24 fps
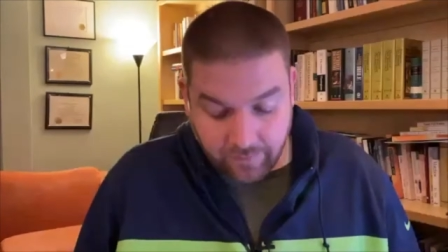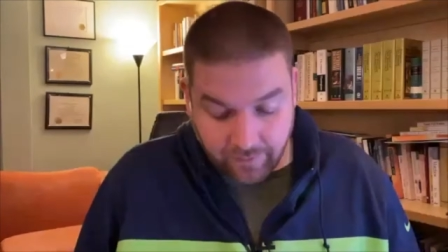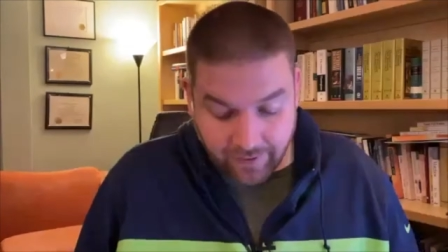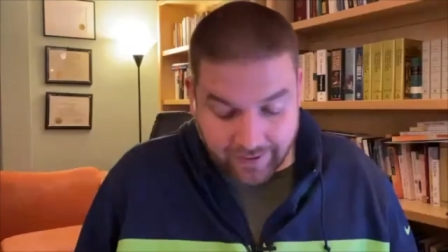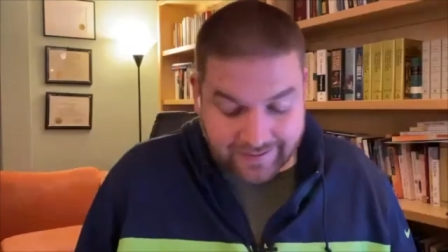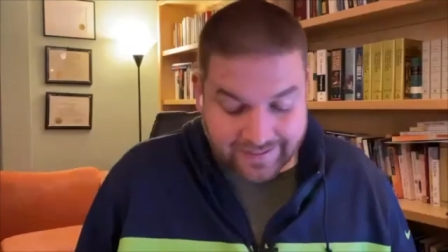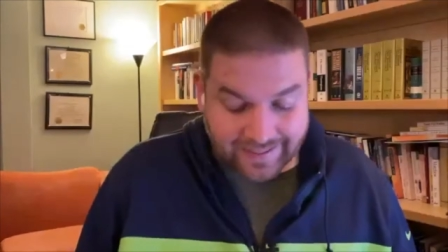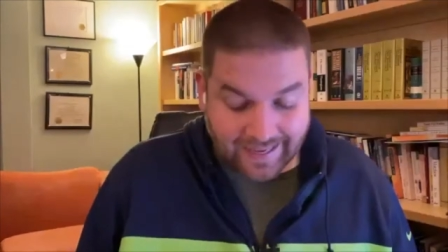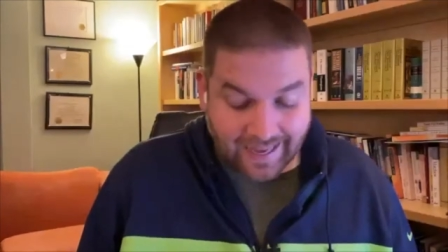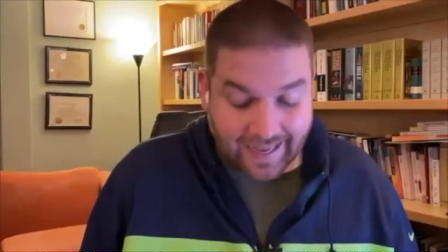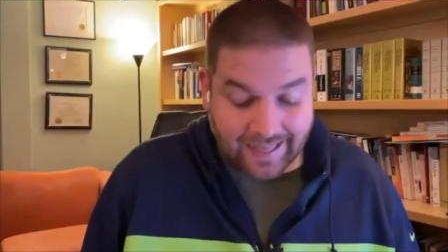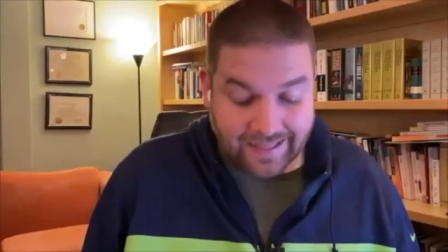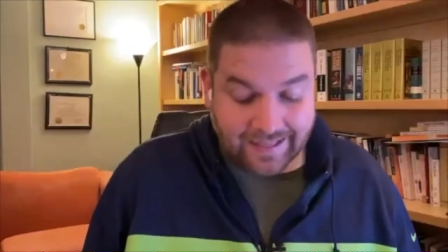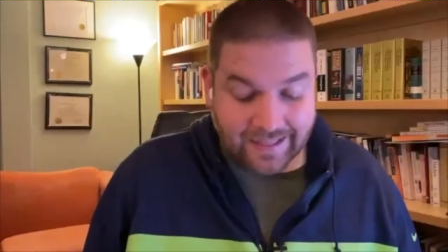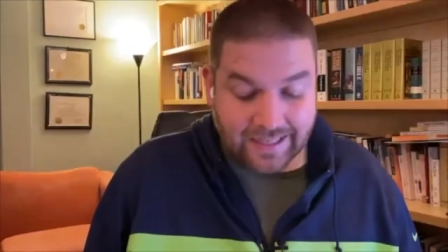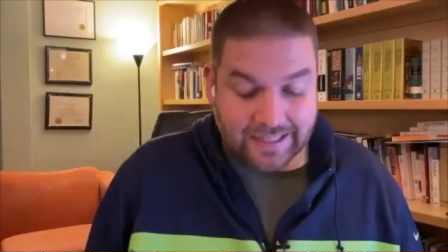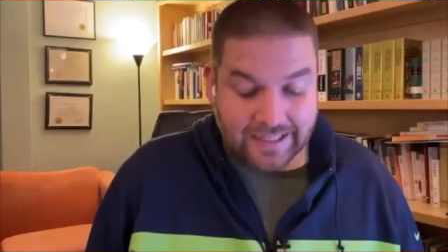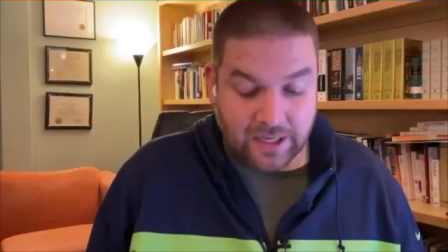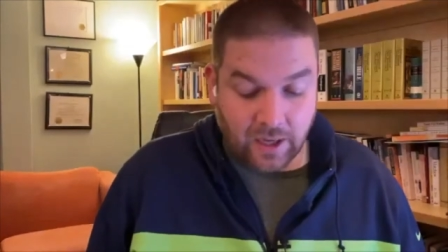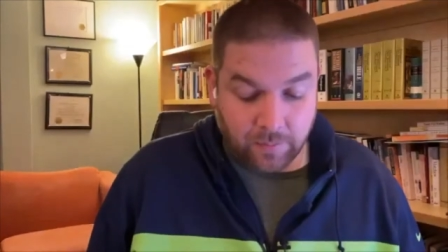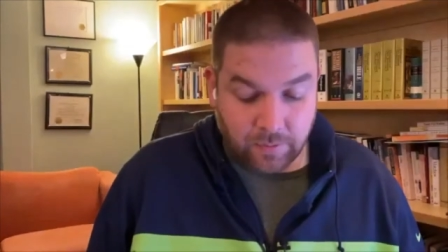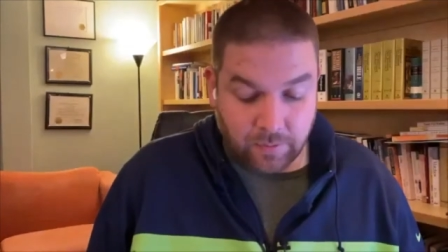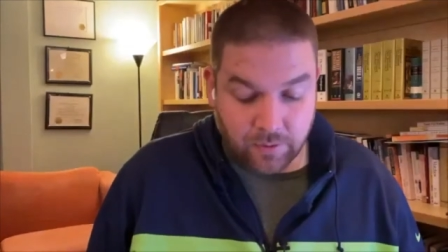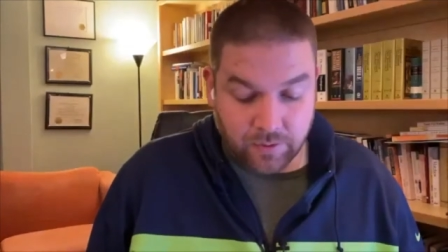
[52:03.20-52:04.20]
Hivites, and the
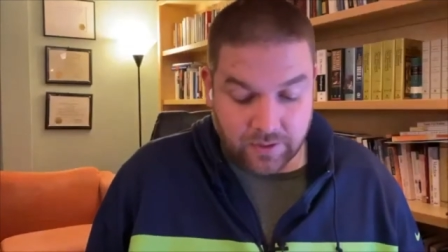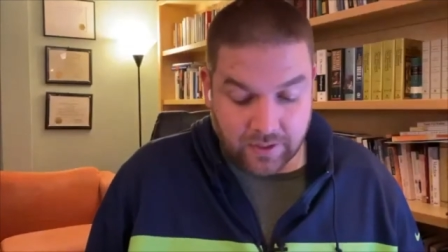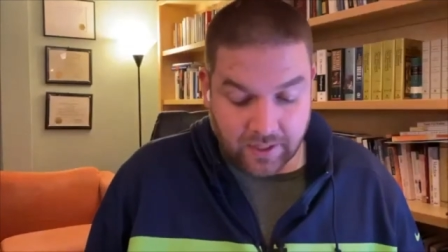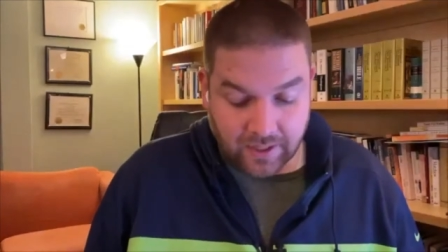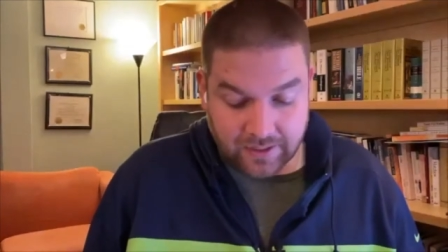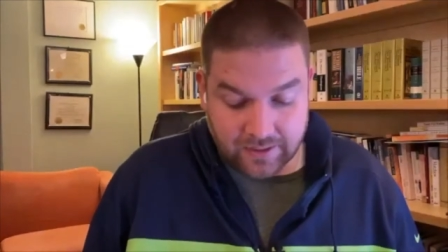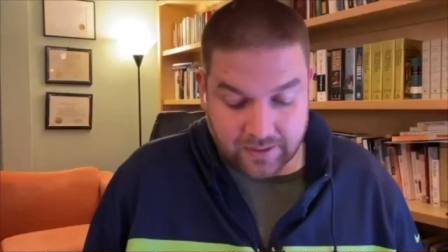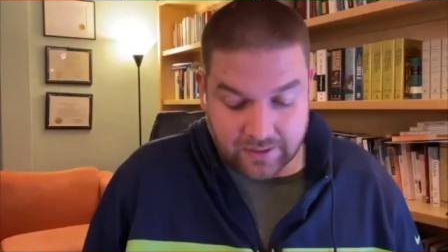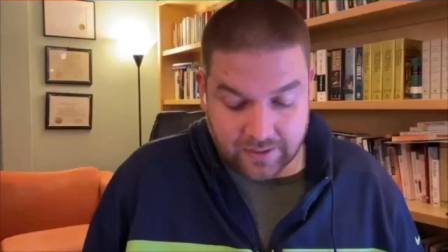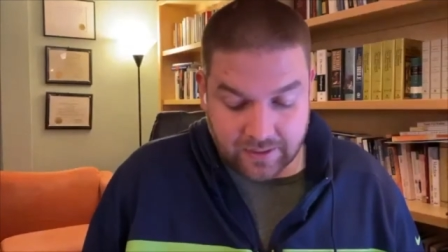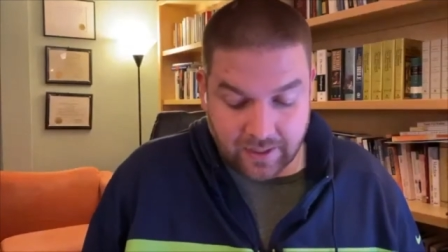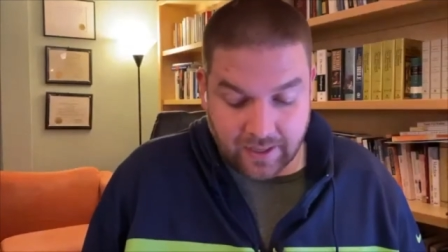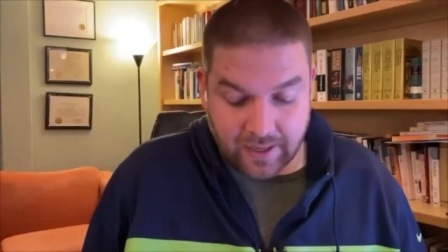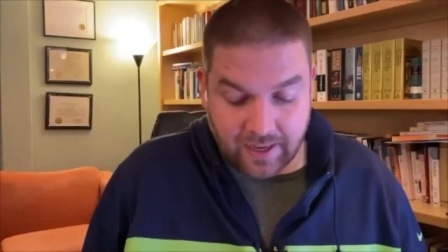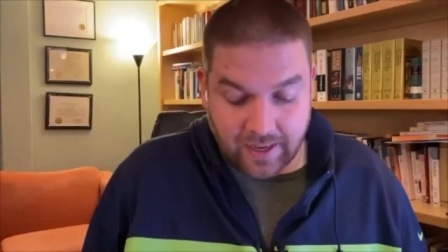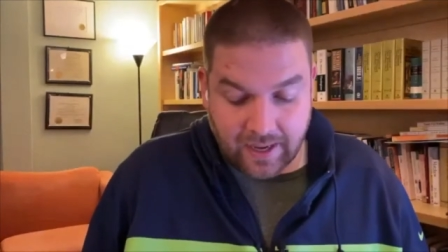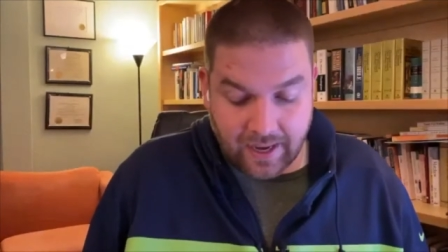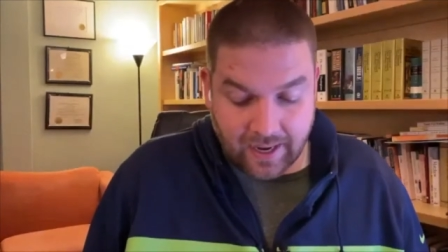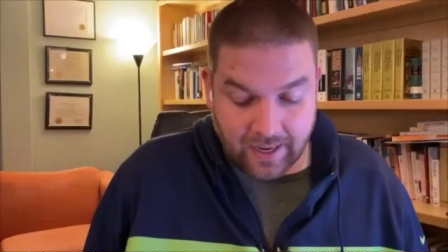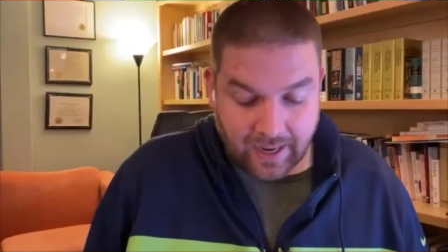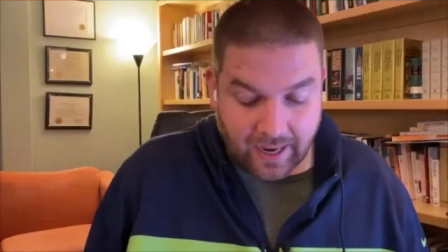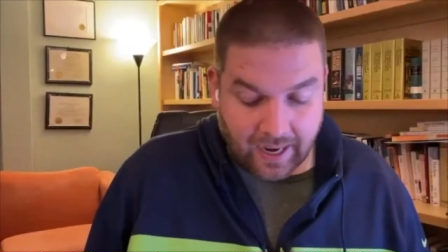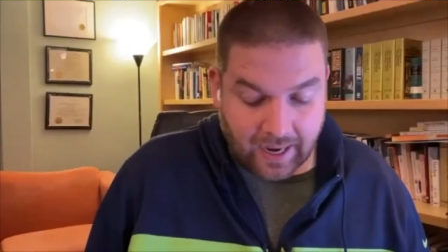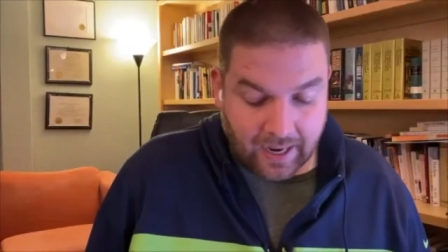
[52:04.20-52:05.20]
Jebusites,
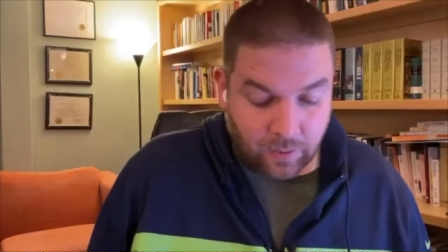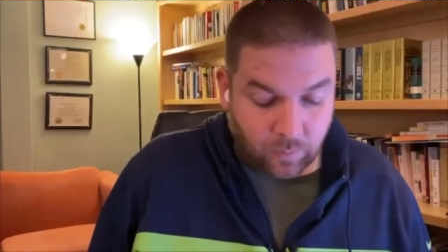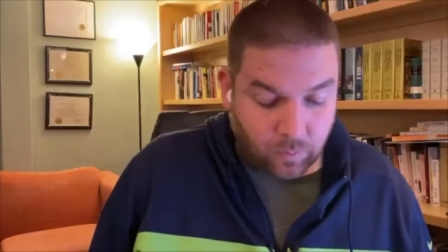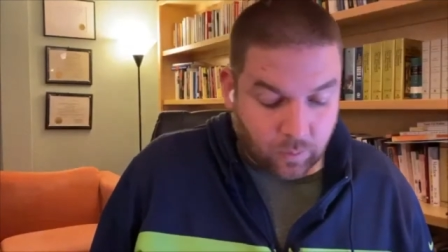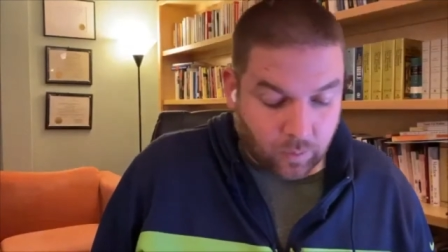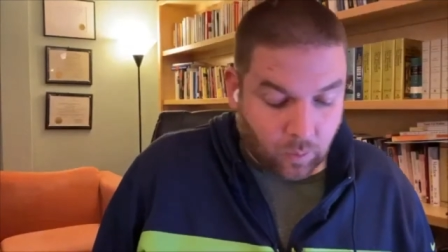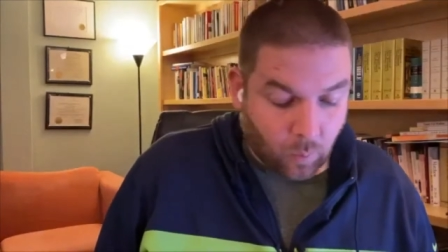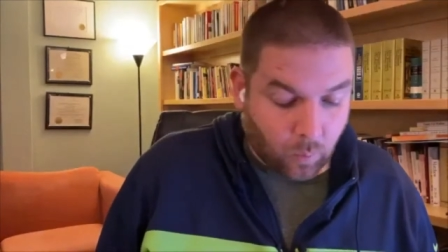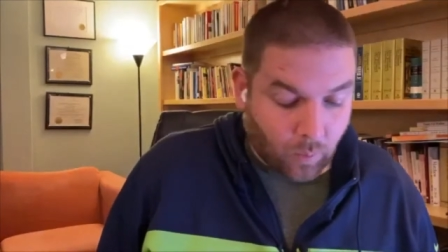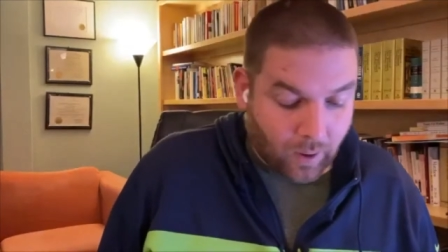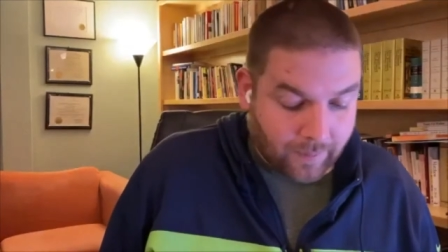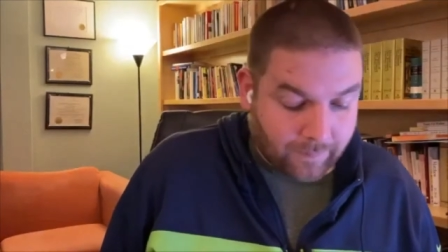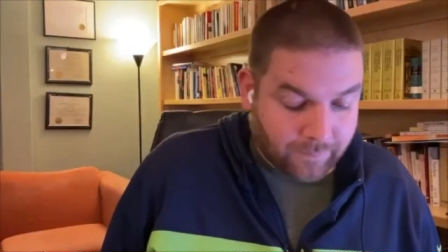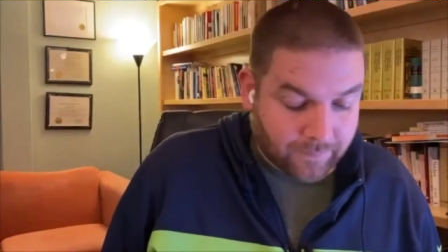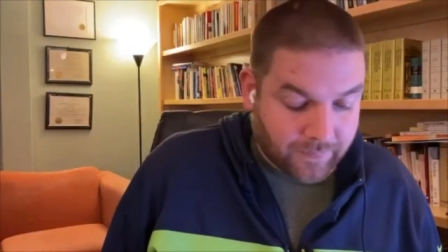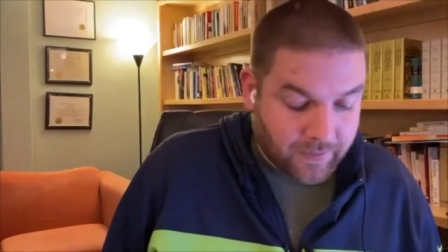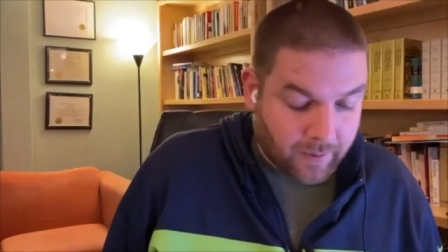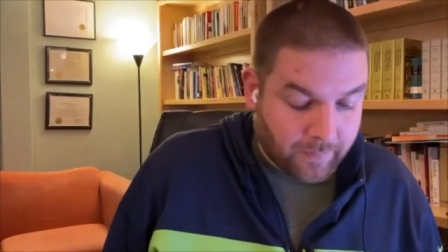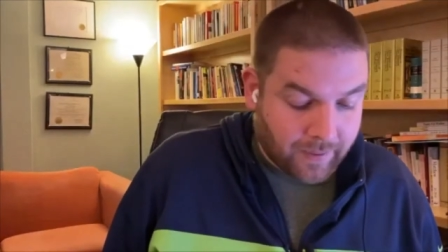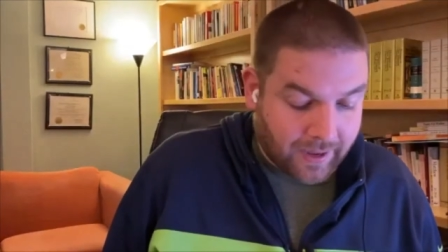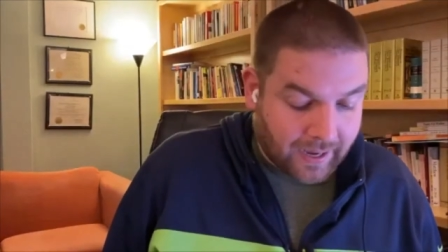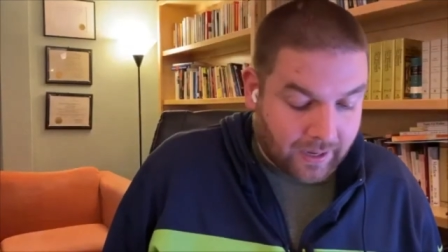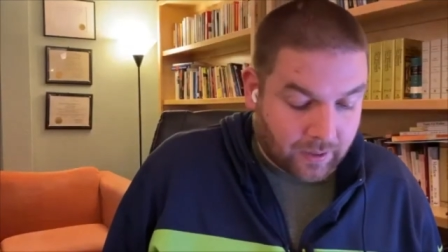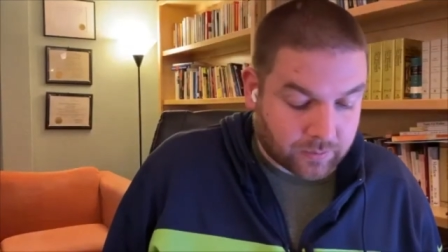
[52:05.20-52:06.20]
and I will wipe
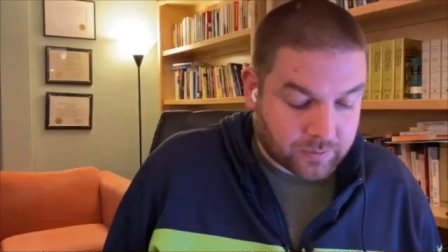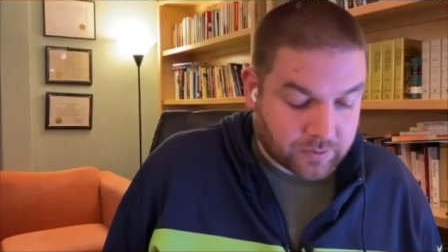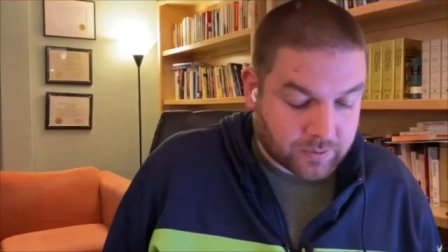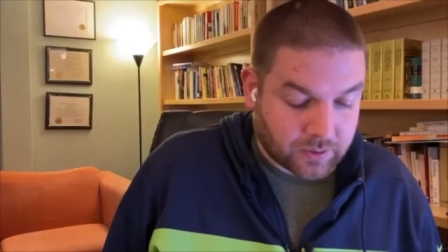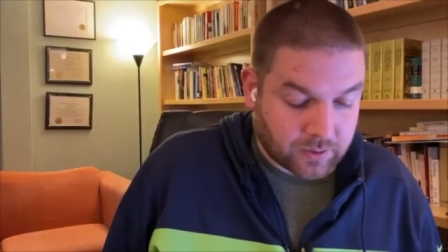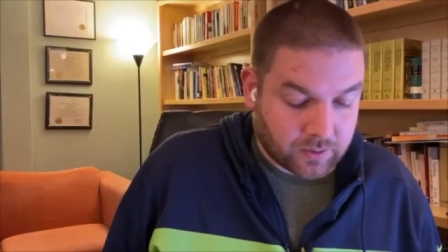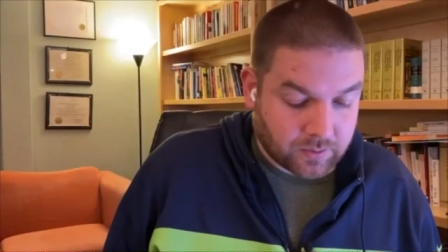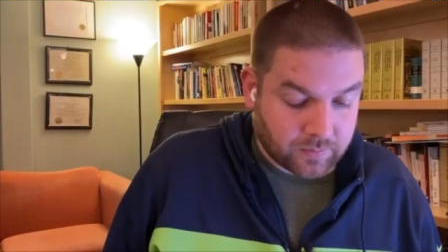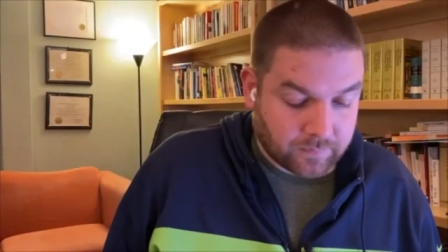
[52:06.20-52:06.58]
them out.